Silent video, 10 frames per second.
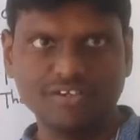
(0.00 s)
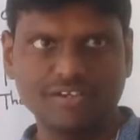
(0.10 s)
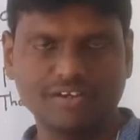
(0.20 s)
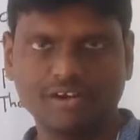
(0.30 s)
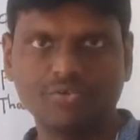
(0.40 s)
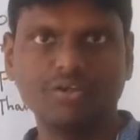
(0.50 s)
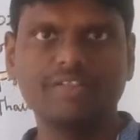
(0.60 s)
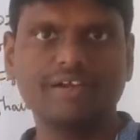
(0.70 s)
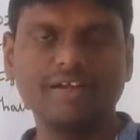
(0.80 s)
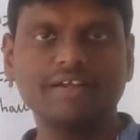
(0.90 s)
Not only
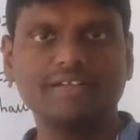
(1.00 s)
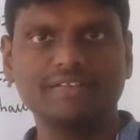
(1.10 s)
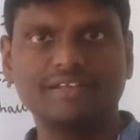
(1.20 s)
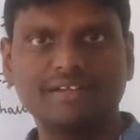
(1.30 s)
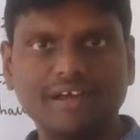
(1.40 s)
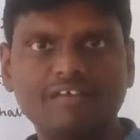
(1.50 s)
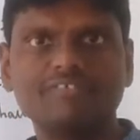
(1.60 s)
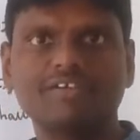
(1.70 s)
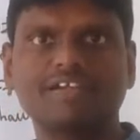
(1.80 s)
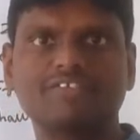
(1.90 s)
that, the nerves
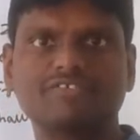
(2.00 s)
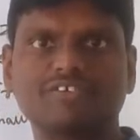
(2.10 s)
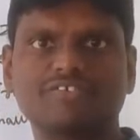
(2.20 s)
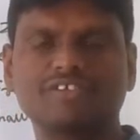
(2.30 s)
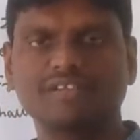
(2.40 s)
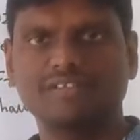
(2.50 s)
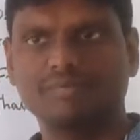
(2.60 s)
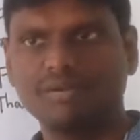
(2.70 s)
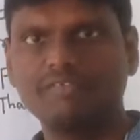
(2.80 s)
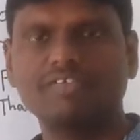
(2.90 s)
will get stretched, the
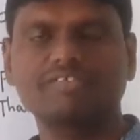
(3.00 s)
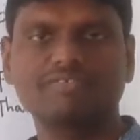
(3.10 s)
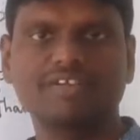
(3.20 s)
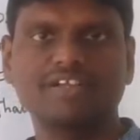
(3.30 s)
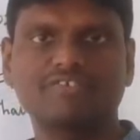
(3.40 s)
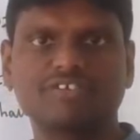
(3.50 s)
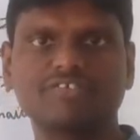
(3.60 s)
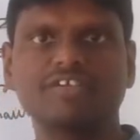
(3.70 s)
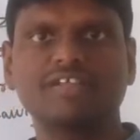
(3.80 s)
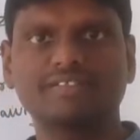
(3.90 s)
blood vessels will get stretched,
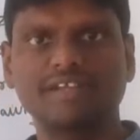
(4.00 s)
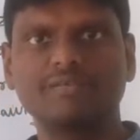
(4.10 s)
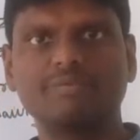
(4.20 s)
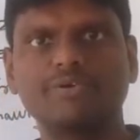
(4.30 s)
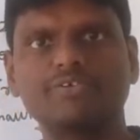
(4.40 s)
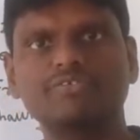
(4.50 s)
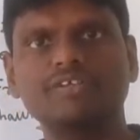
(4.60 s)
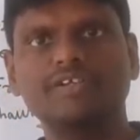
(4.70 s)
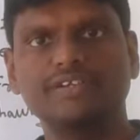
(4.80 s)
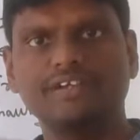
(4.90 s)
that will produce
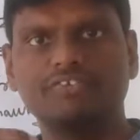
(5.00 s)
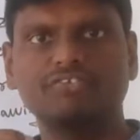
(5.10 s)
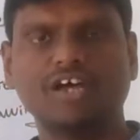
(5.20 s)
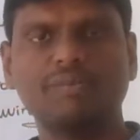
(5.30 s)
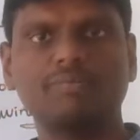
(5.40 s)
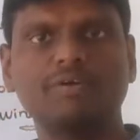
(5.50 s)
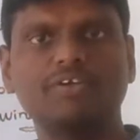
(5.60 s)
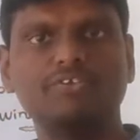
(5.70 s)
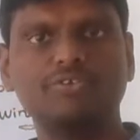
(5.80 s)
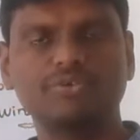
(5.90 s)
a sharp
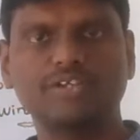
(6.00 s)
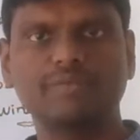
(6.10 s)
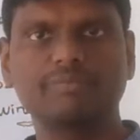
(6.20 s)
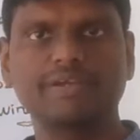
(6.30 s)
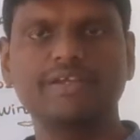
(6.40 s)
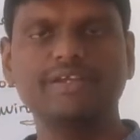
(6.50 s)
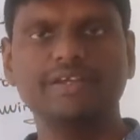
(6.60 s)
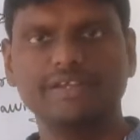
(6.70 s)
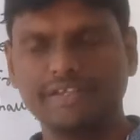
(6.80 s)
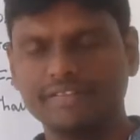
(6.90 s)
shooting pain
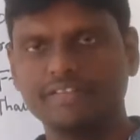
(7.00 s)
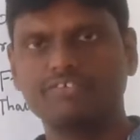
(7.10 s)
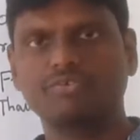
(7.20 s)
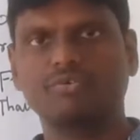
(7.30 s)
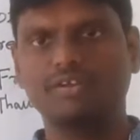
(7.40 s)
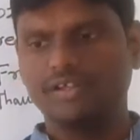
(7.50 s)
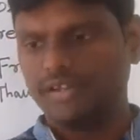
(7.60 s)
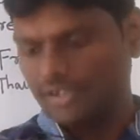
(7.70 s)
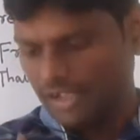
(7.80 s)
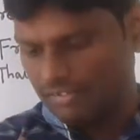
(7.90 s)
in the shoulder
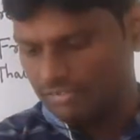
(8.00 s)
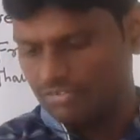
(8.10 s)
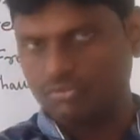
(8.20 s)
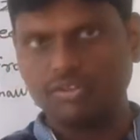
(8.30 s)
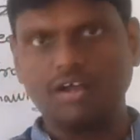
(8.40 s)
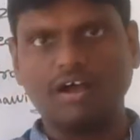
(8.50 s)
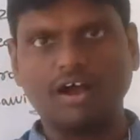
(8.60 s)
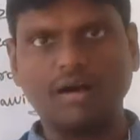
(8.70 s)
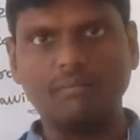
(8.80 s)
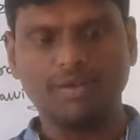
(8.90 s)
as well as to the
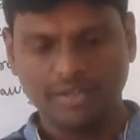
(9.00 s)
arm.